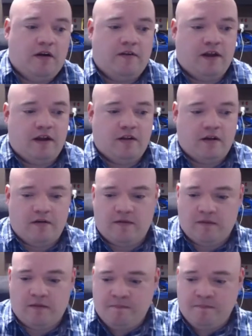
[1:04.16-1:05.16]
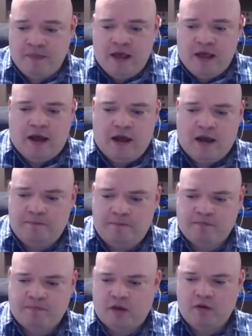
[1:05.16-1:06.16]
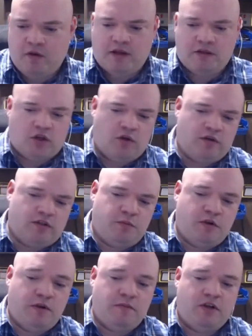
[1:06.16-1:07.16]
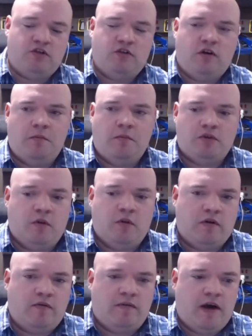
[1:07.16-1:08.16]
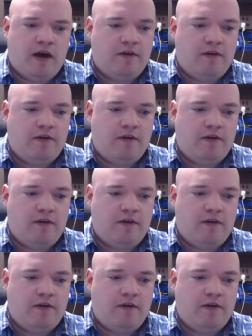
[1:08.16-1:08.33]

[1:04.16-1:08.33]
I've had a lot of fun. All right, so it's pretty much almost 1:05.